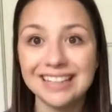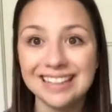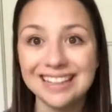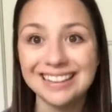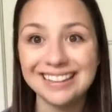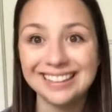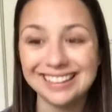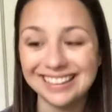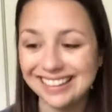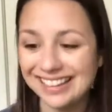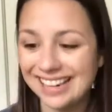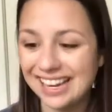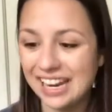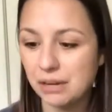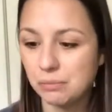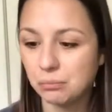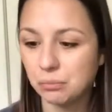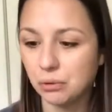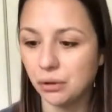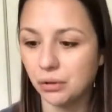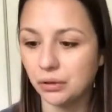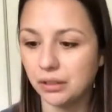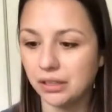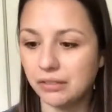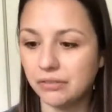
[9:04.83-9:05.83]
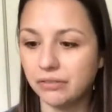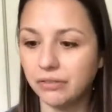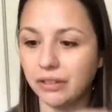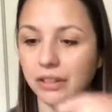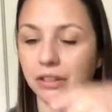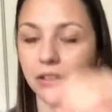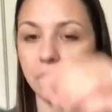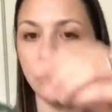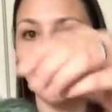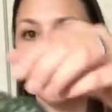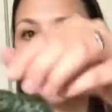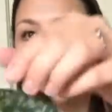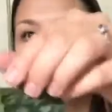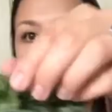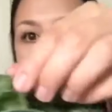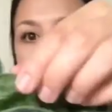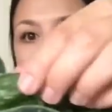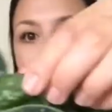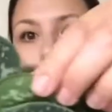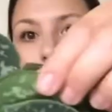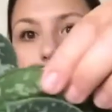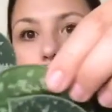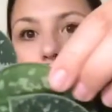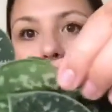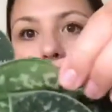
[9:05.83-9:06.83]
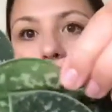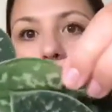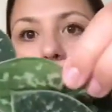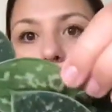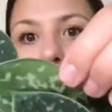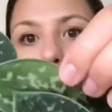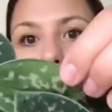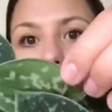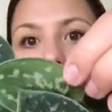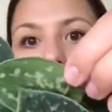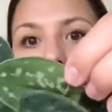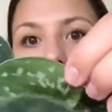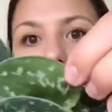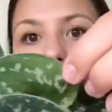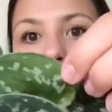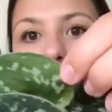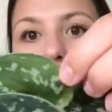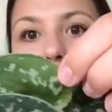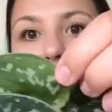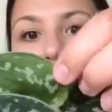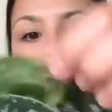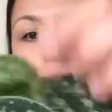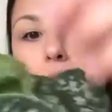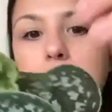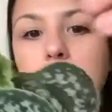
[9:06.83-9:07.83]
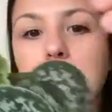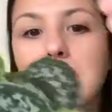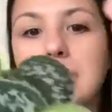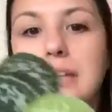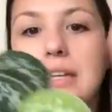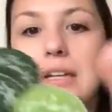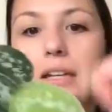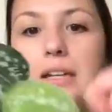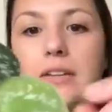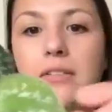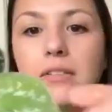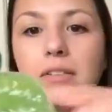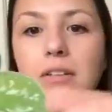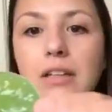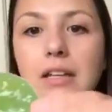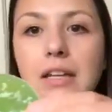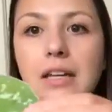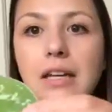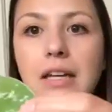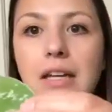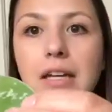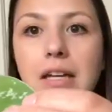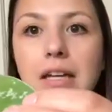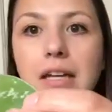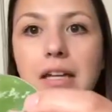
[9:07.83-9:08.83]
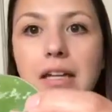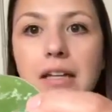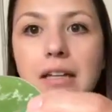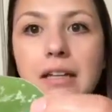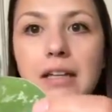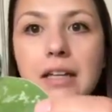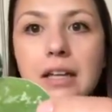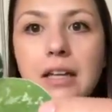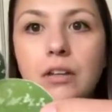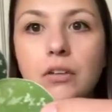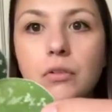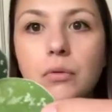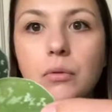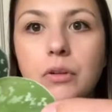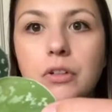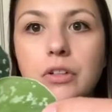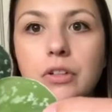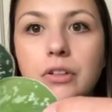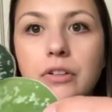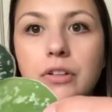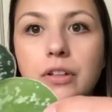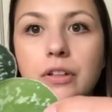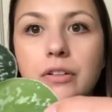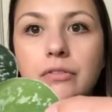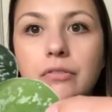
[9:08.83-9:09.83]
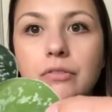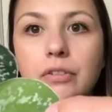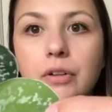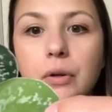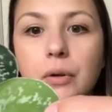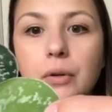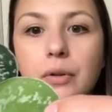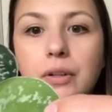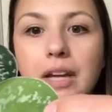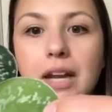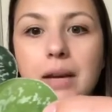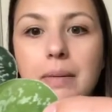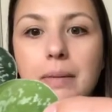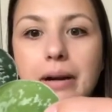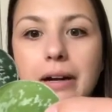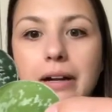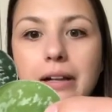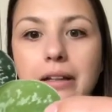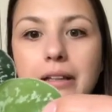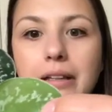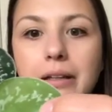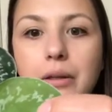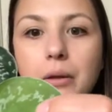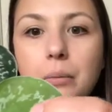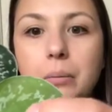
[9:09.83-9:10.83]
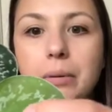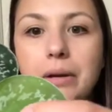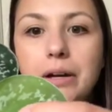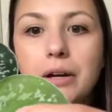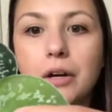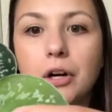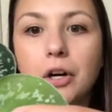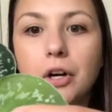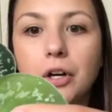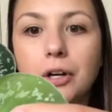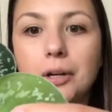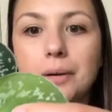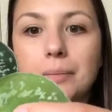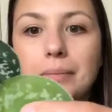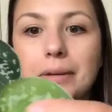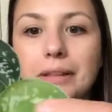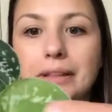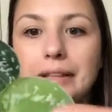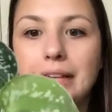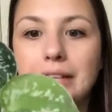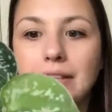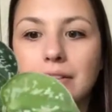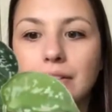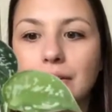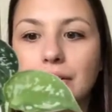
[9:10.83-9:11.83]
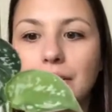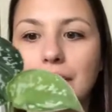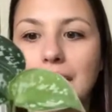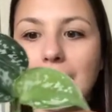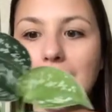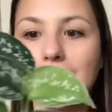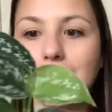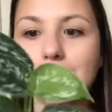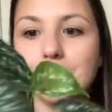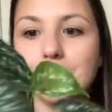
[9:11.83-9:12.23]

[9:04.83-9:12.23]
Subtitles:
a prolific grower. Like, this is one of its newest leaves. This one just unfurled, came out a little bit hurt, but that's okay.